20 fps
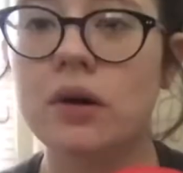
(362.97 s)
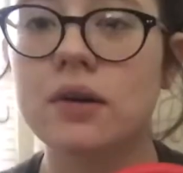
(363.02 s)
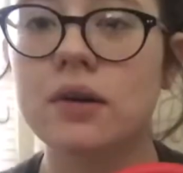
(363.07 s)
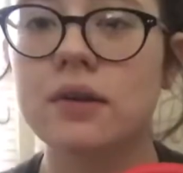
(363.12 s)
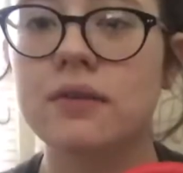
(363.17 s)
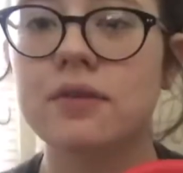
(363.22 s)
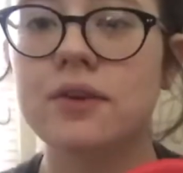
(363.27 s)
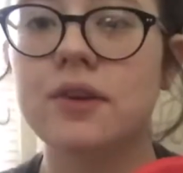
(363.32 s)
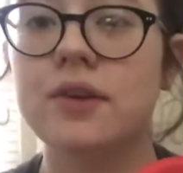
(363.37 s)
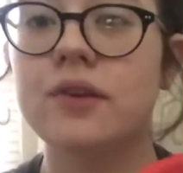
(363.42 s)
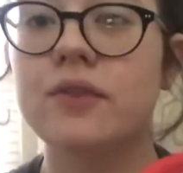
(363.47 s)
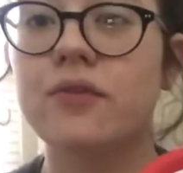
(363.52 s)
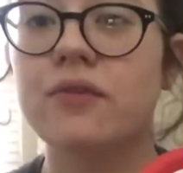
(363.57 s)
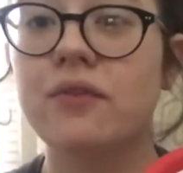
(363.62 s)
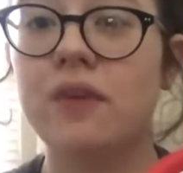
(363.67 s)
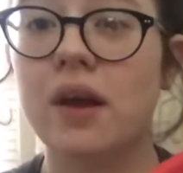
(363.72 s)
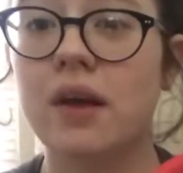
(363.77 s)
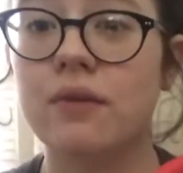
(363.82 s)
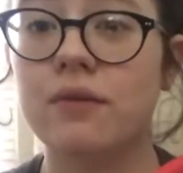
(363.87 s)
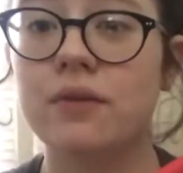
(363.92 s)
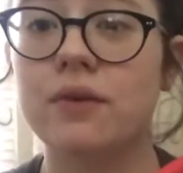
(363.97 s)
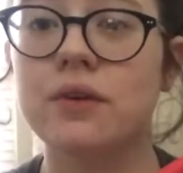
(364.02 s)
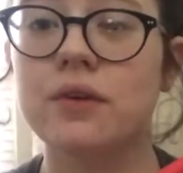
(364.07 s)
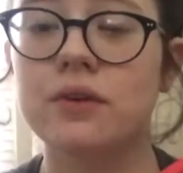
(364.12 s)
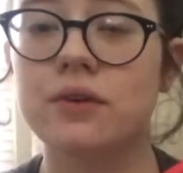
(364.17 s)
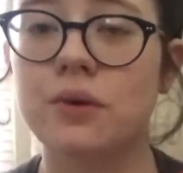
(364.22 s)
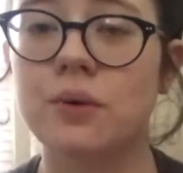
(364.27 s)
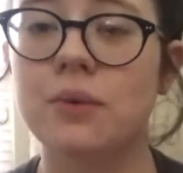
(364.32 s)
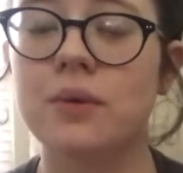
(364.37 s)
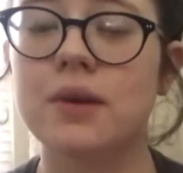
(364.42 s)
of his favorite
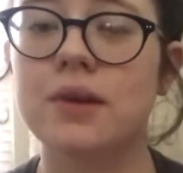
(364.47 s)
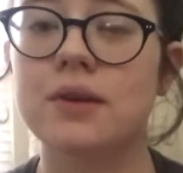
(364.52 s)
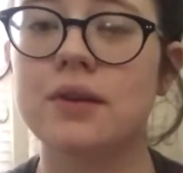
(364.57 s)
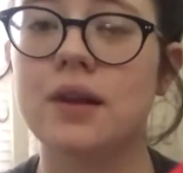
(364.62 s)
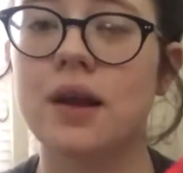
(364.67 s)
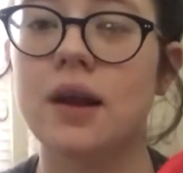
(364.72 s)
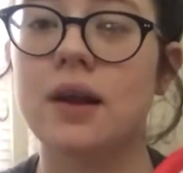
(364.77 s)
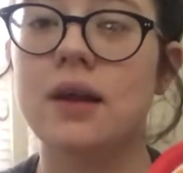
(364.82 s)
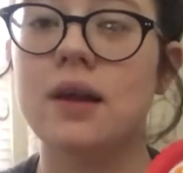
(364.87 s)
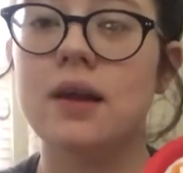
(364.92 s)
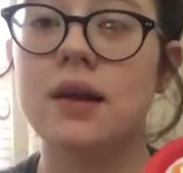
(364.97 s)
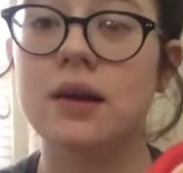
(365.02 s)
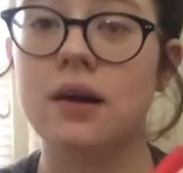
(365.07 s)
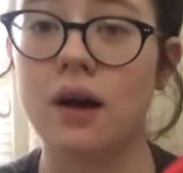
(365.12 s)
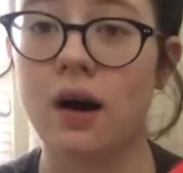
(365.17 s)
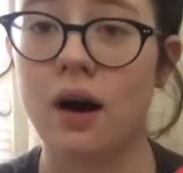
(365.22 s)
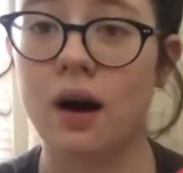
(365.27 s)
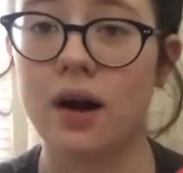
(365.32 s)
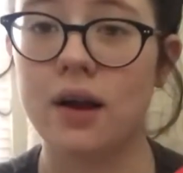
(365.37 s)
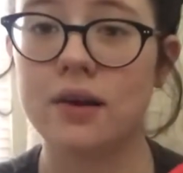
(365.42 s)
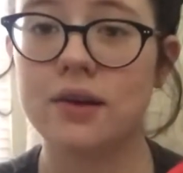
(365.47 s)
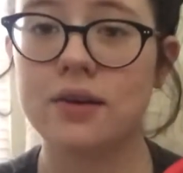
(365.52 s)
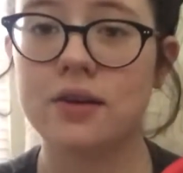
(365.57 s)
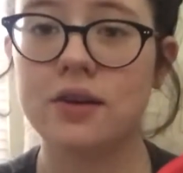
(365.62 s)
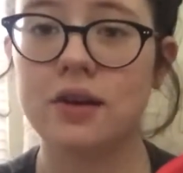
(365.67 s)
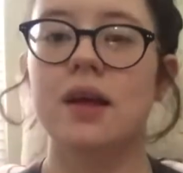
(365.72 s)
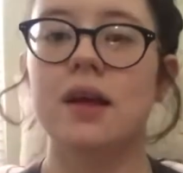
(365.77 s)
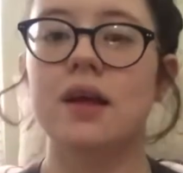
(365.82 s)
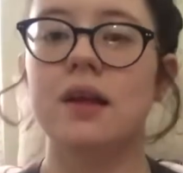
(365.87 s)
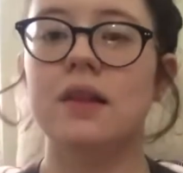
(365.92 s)
toys that he got.
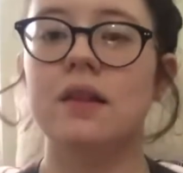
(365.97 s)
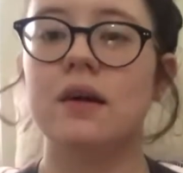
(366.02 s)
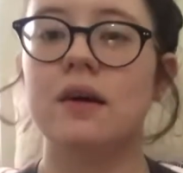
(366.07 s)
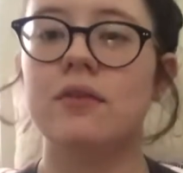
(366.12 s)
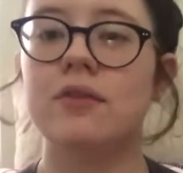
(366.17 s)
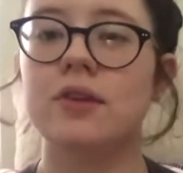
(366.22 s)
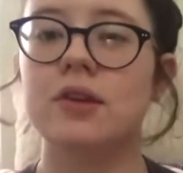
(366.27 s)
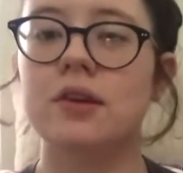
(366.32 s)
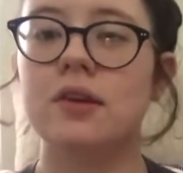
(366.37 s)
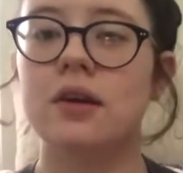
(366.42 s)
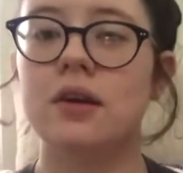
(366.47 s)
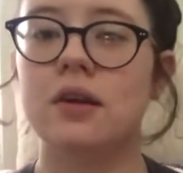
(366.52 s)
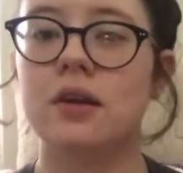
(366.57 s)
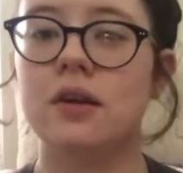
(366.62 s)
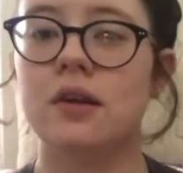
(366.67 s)
He loves to,